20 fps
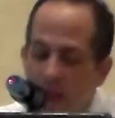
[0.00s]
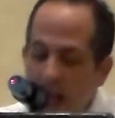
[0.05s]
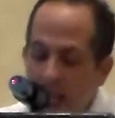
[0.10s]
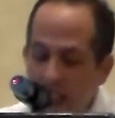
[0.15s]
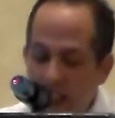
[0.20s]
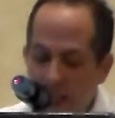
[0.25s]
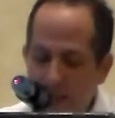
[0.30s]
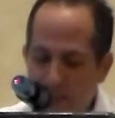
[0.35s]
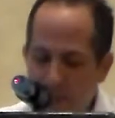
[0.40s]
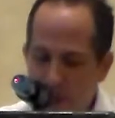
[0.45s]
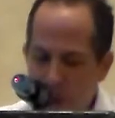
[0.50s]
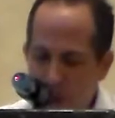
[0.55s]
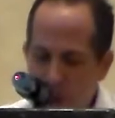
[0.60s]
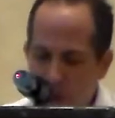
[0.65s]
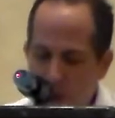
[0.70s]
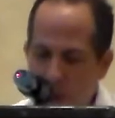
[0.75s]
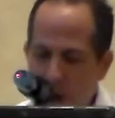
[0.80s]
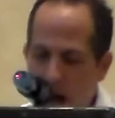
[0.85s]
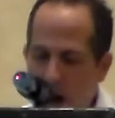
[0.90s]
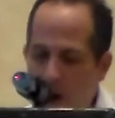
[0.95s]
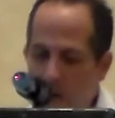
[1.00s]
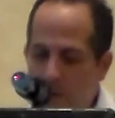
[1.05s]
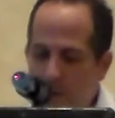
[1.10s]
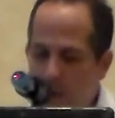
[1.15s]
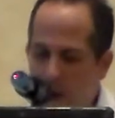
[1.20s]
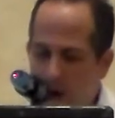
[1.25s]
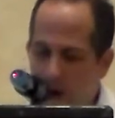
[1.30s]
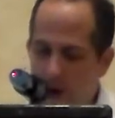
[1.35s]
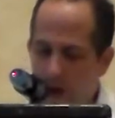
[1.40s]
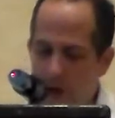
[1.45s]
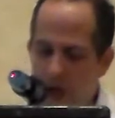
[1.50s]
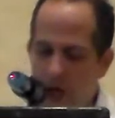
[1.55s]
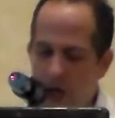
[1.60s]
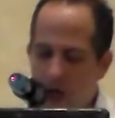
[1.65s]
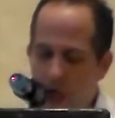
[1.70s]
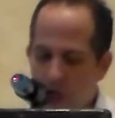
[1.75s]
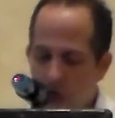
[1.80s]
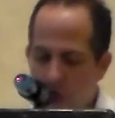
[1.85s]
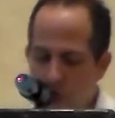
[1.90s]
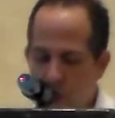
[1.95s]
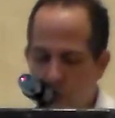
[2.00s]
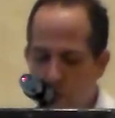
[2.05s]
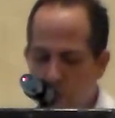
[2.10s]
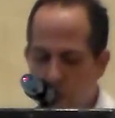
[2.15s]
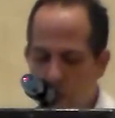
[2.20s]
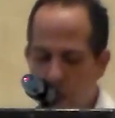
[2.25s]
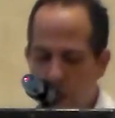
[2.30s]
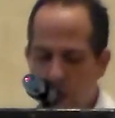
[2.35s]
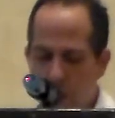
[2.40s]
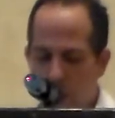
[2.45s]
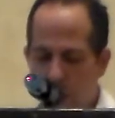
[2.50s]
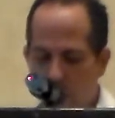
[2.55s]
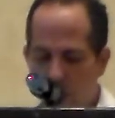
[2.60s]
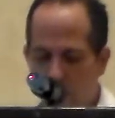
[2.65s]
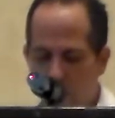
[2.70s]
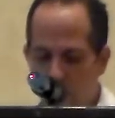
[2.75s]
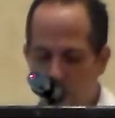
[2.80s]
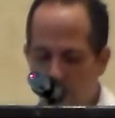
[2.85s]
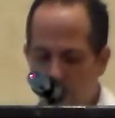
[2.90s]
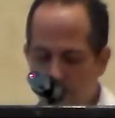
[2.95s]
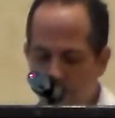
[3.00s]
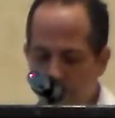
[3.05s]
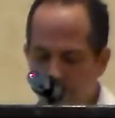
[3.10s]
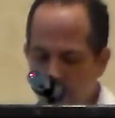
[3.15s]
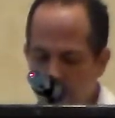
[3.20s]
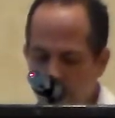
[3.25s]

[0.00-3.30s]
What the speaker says: that's up to you how far you go.